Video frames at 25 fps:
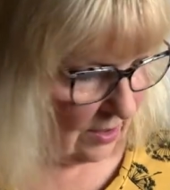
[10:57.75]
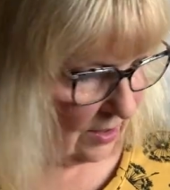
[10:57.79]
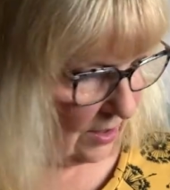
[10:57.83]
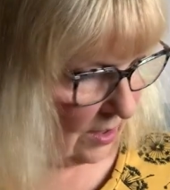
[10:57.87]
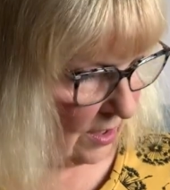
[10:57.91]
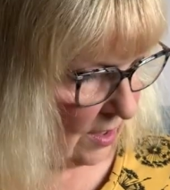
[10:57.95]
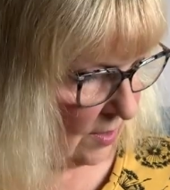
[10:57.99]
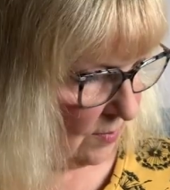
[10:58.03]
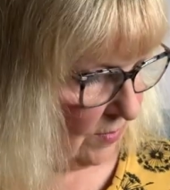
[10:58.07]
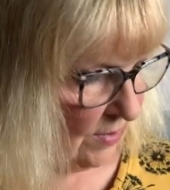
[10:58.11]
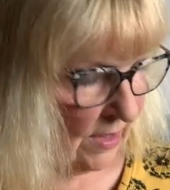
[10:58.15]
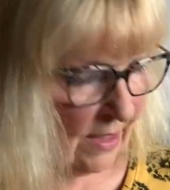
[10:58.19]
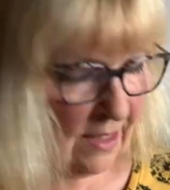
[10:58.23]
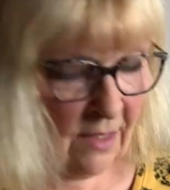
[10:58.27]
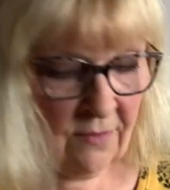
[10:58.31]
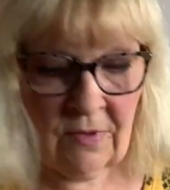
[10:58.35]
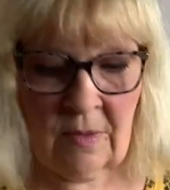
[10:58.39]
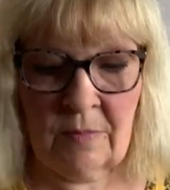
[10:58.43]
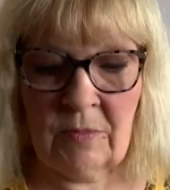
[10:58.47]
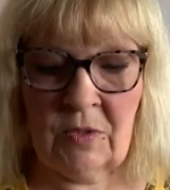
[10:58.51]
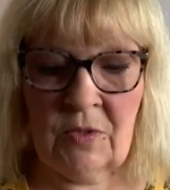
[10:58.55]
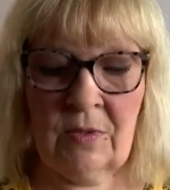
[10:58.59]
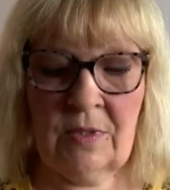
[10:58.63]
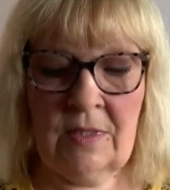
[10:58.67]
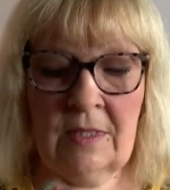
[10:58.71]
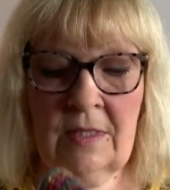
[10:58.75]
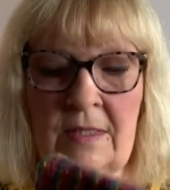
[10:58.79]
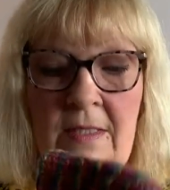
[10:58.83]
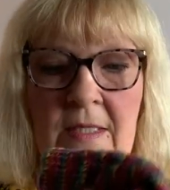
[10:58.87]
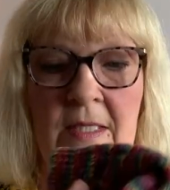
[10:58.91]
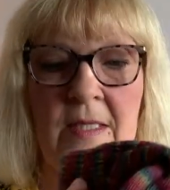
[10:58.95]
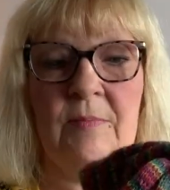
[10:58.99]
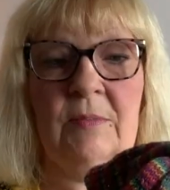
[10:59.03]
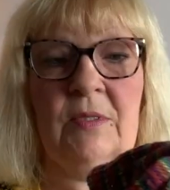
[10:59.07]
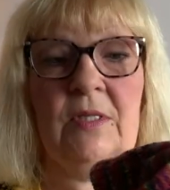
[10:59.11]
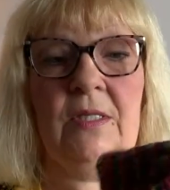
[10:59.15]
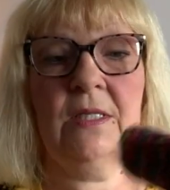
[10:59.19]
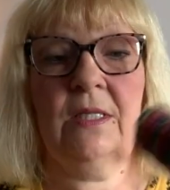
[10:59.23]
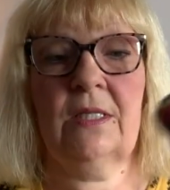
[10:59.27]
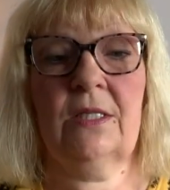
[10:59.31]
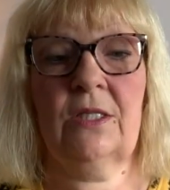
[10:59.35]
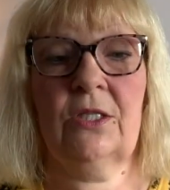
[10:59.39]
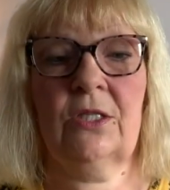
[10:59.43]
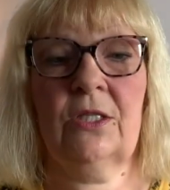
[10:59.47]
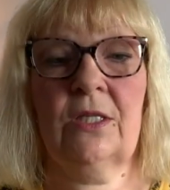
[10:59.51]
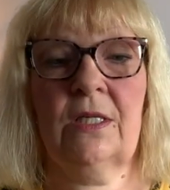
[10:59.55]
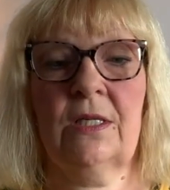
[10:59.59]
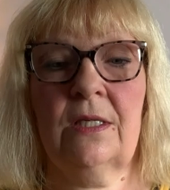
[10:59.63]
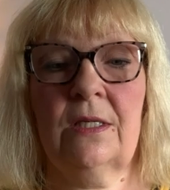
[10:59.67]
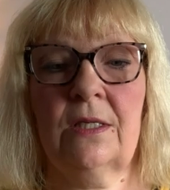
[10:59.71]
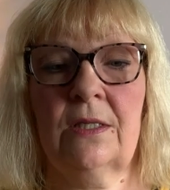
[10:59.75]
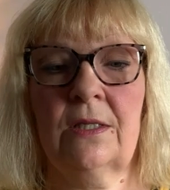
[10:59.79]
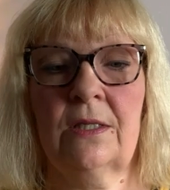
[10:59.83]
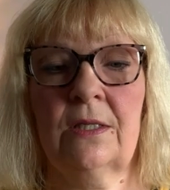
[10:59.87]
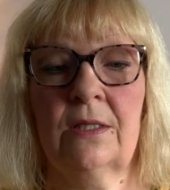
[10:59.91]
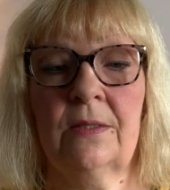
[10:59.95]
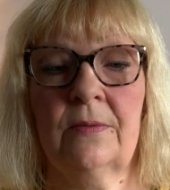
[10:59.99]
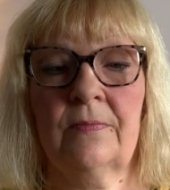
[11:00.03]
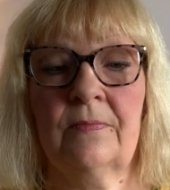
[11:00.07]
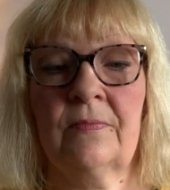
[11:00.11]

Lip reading: I believe I'm doing the slip stitch heel.